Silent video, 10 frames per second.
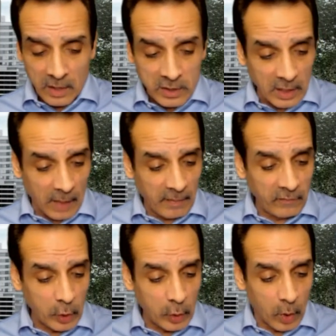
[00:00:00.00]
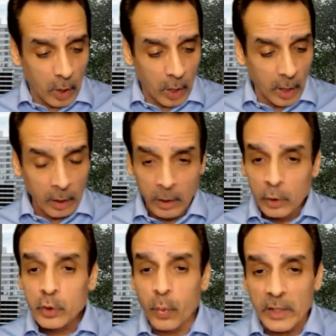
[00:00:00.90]
Some of you are
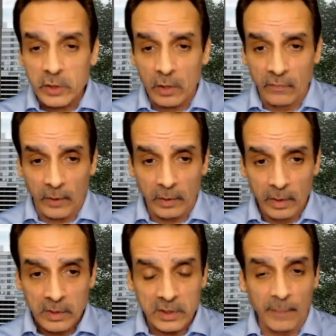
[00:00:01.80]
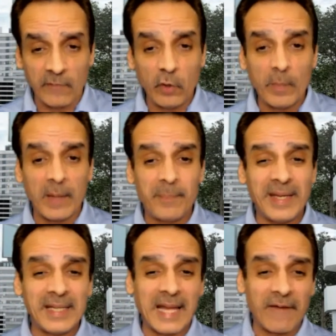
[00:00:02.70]
twice over. Some of you might
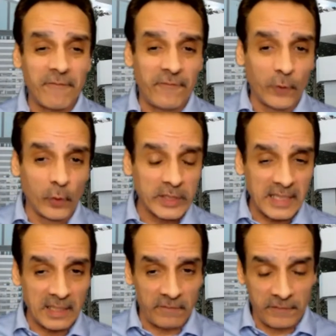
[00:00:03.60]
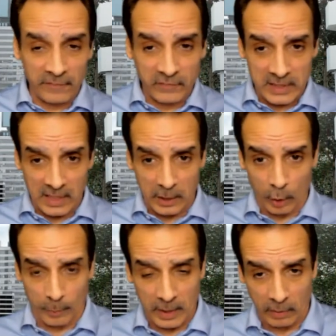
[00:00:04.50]
be in that 14 and
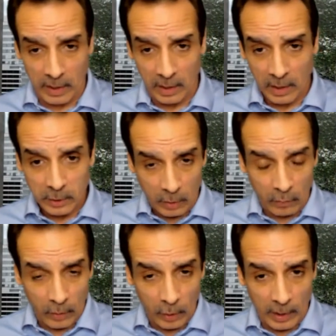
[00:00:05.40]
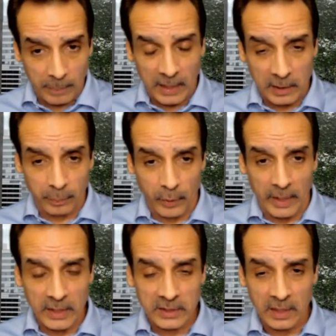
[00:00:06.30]
15-year period. You really paid the
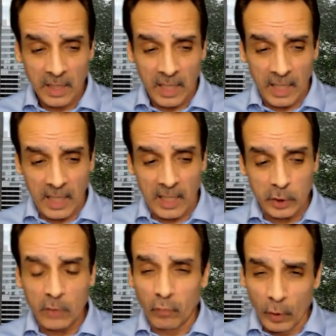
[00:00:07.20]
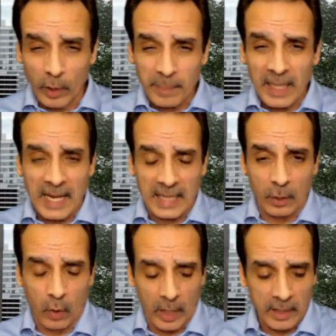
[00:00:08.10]
price, and you've really been
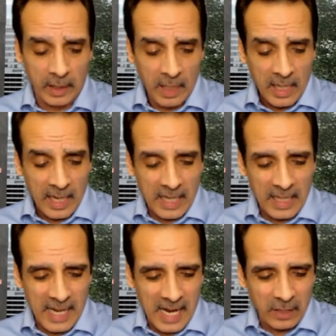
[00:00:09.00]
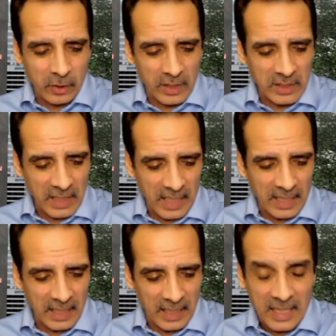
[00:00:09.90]
hanging on, and now you're
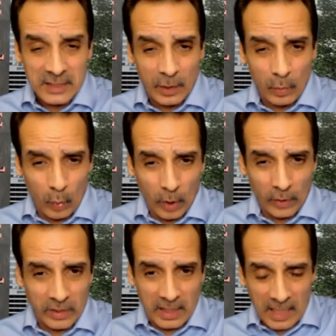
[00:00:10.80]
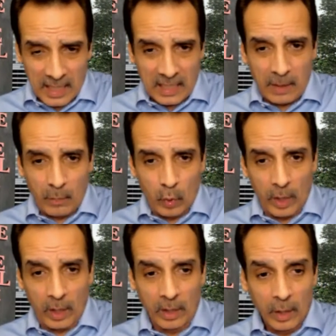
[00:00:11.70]
deciding, is it worth it
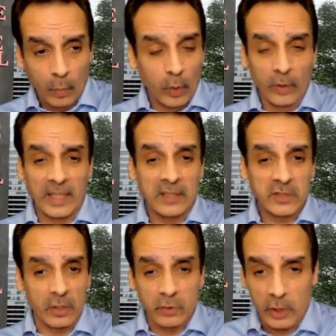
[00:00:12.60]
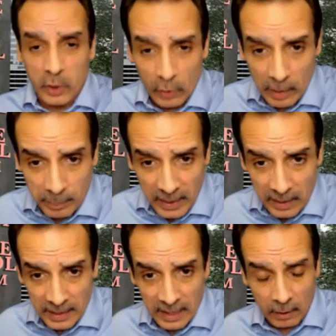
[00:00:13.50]
anymore? Will the Social Security
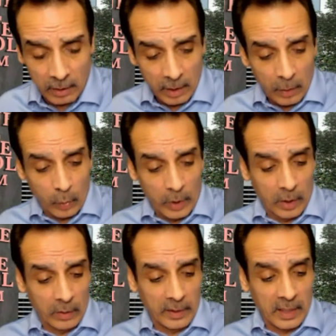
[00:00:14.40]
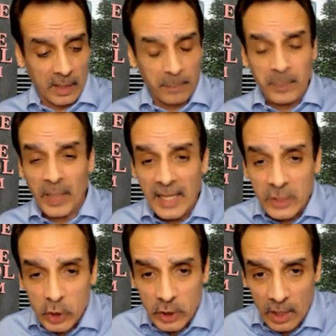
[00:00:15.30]
be there? Will the
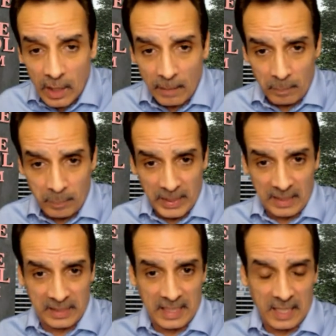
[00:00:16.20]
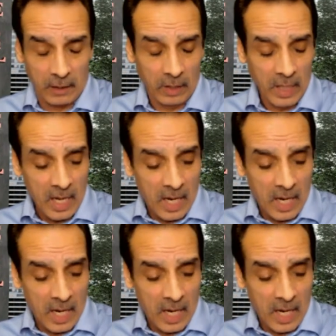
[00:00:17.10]
pension be there?